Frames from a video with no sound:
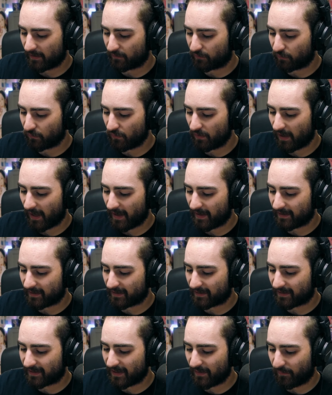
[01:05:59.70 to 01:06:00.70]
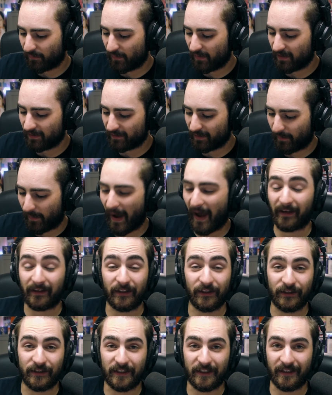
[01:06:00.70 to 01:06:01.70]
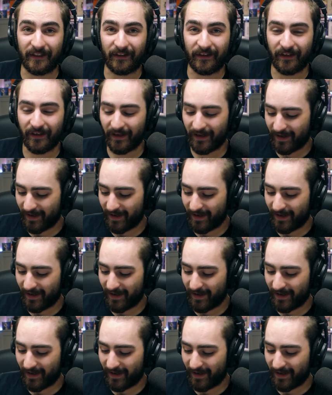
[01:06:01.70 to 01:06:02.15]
I do like keeping the packaging.